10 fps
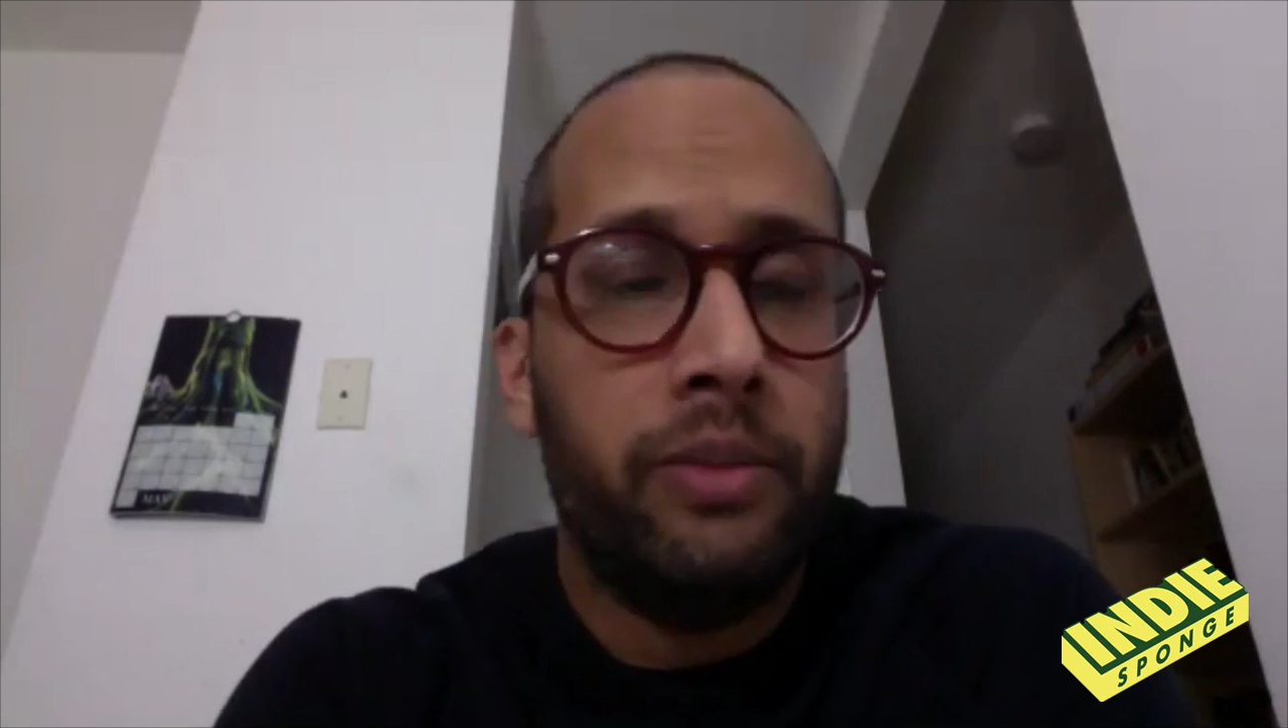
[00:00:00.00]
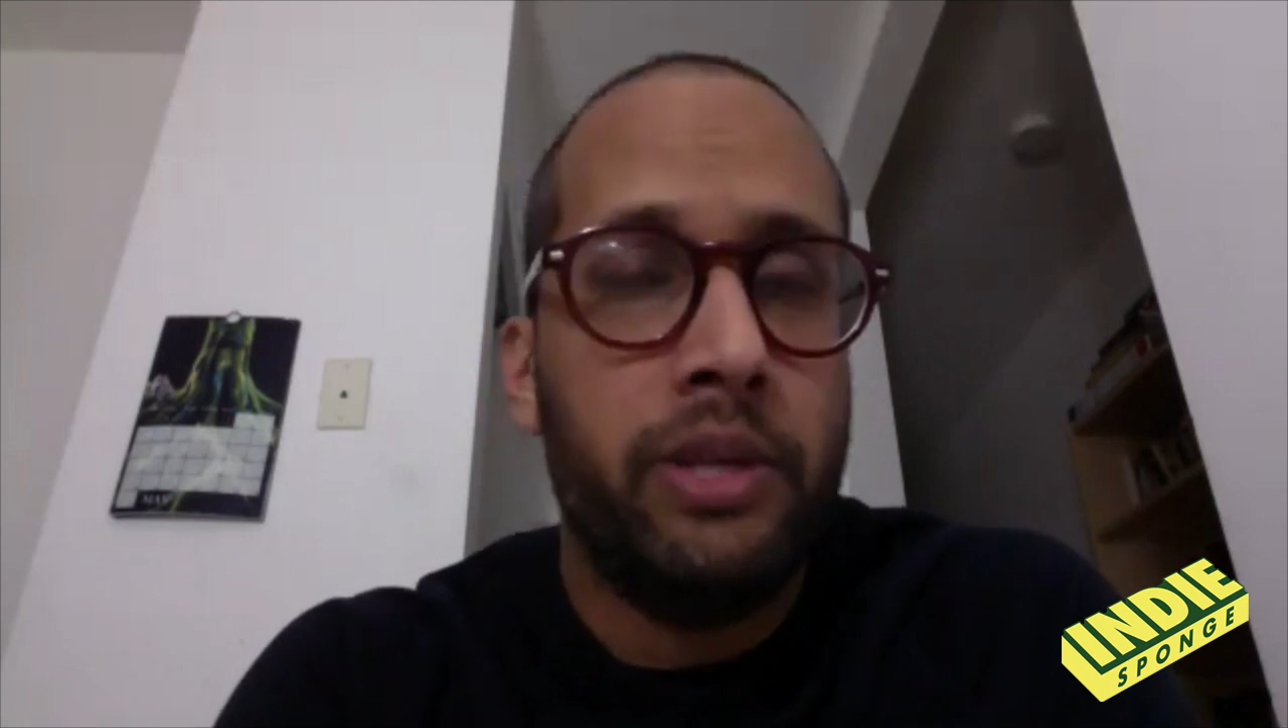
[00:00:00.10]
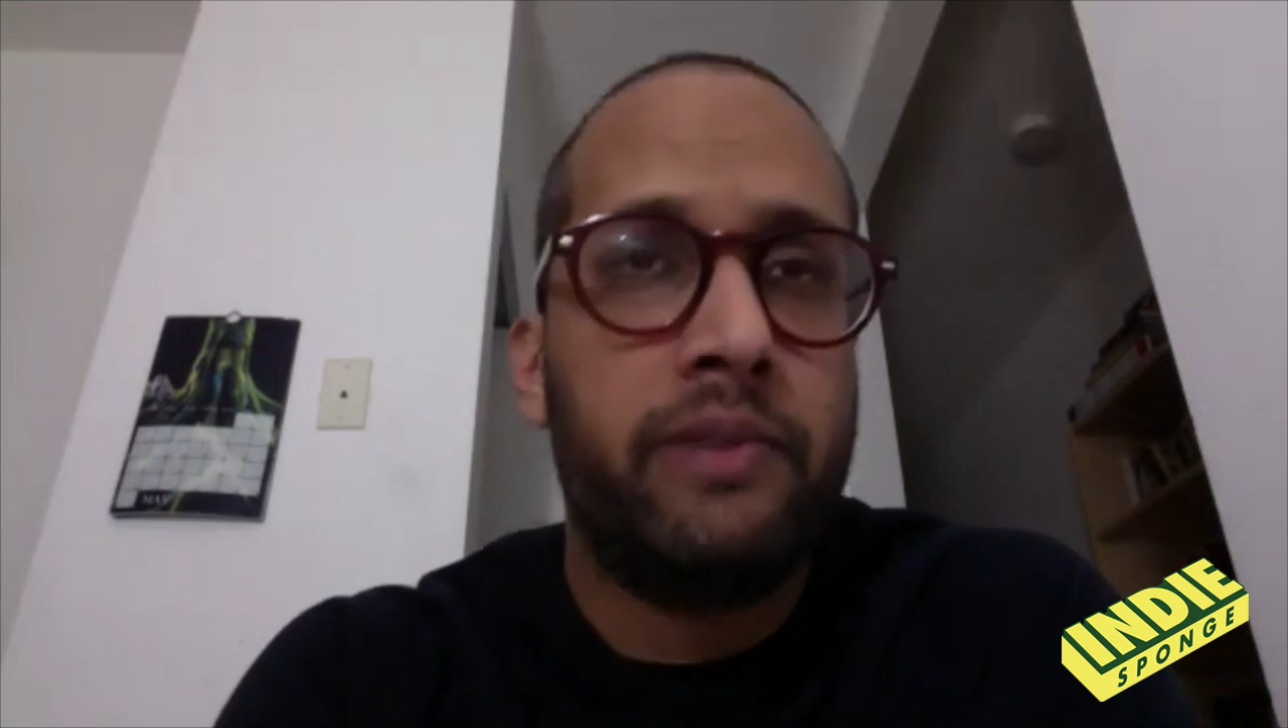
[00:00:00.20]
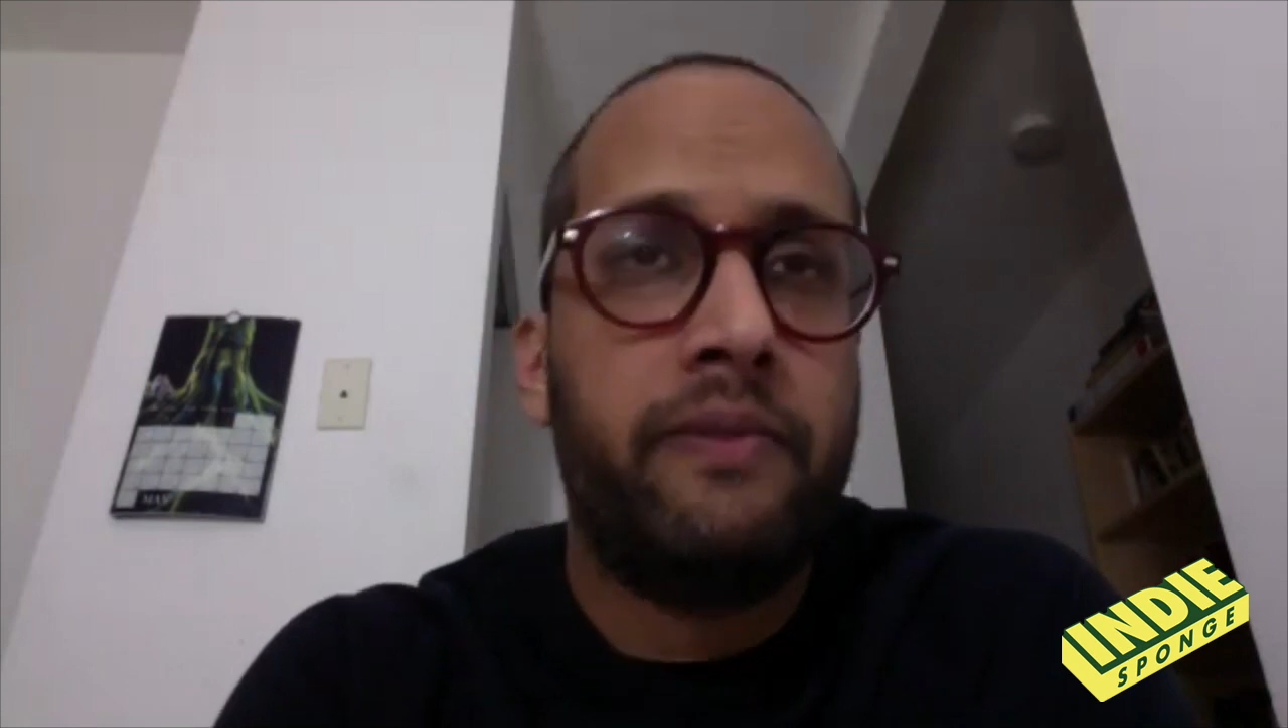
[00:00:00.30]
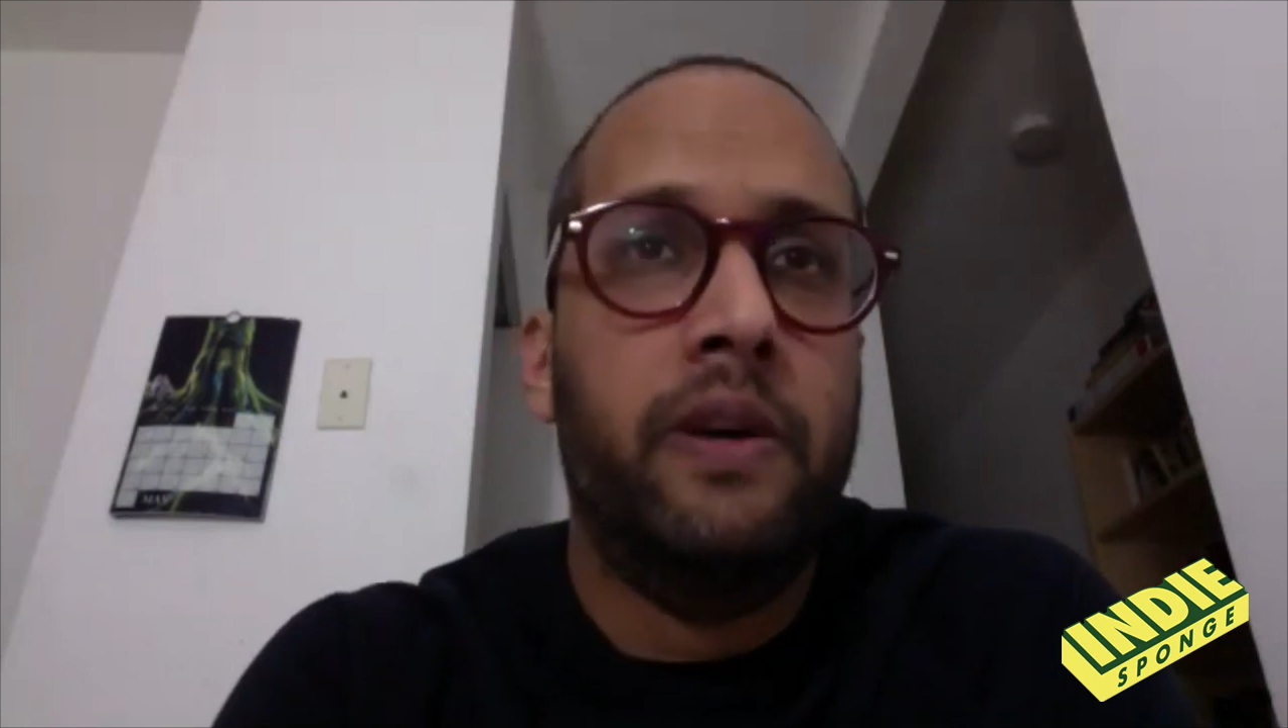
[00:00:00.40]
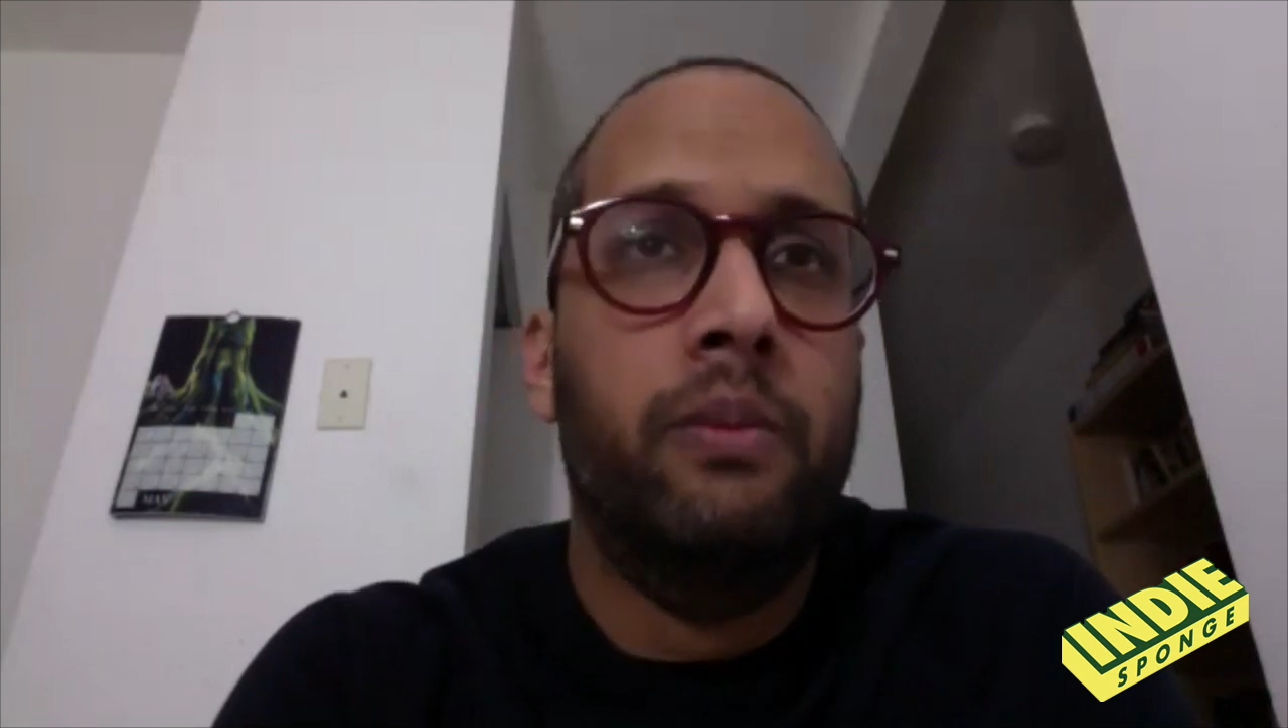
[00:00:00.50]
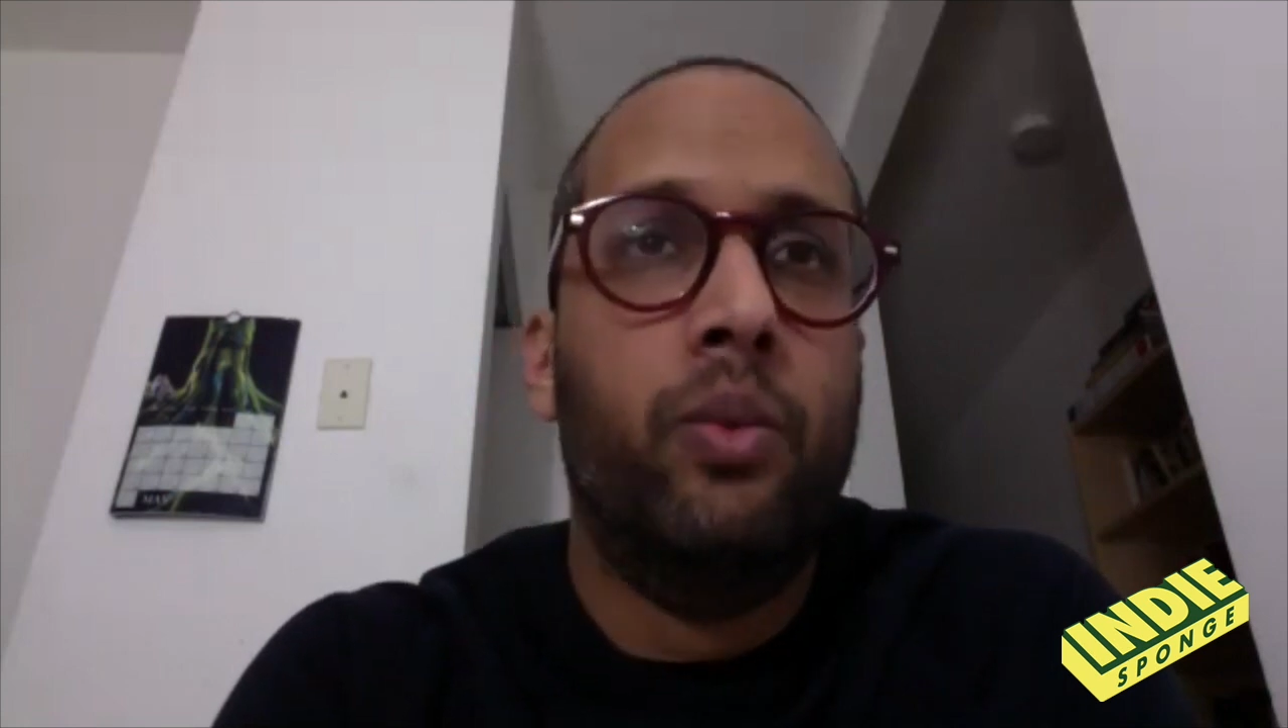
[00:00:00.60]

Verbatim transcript: this film.